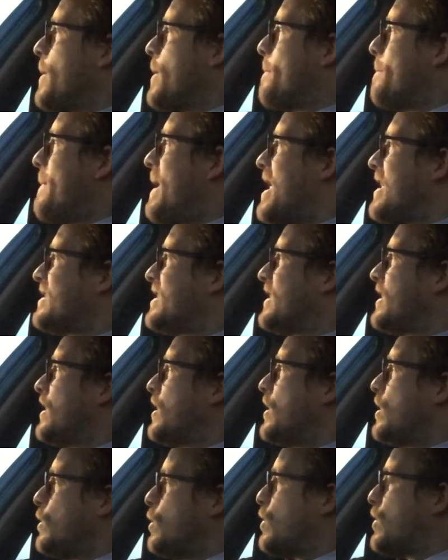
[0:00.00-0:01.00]
Martin
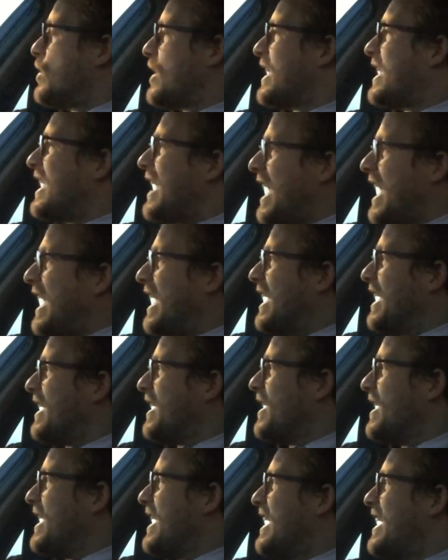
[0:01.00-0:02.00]
Luther King
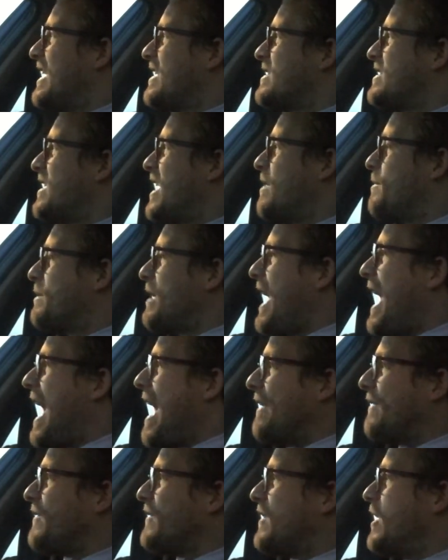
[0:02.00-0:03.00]
is named
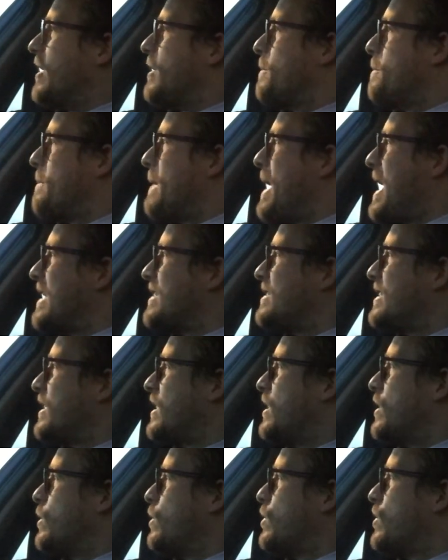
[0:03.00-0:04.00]
after
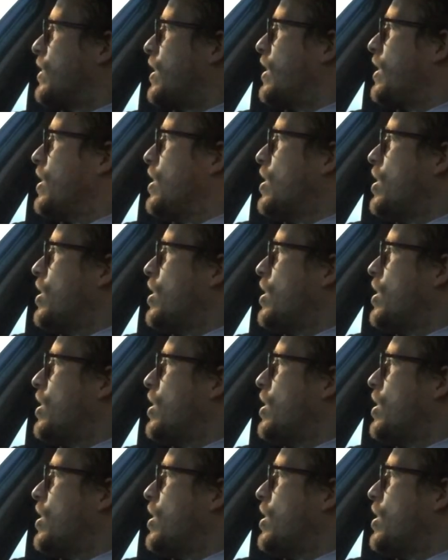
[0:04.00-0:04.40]
Martin Luther,